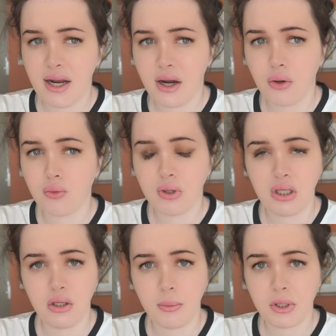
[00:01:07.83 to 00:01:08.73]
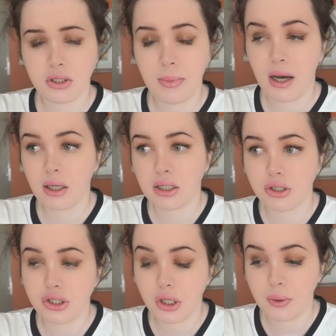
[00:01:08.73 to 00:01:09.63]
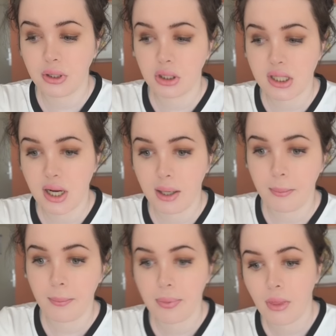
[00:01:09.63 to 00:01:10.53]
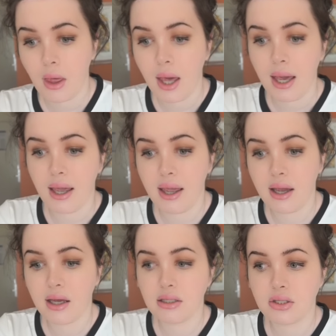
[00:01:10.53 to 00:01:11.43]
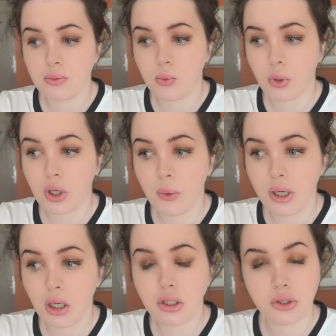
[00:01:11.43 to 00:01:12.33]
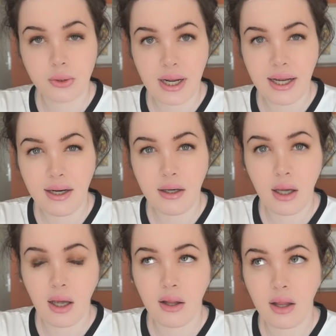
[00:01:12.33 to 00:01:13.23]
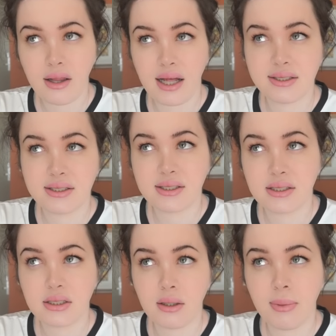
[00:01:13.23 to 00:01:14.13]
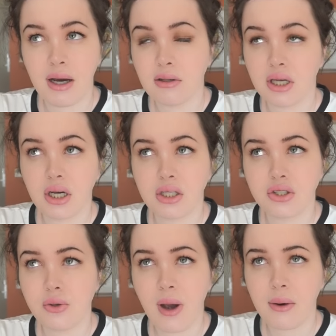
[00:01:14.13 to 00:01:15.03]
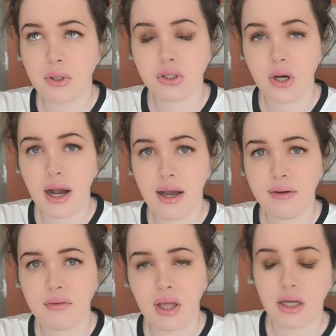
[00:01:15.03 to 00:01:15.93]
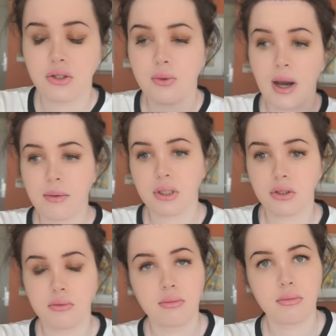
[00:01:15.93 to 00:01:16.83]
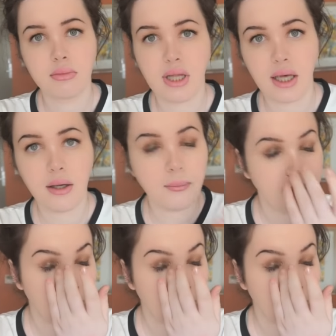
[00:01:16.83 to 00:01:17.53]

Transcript: I don't really know much about it because Joey looked it up. And we're going on a train that's about like a two hour drive, like a two hour thing.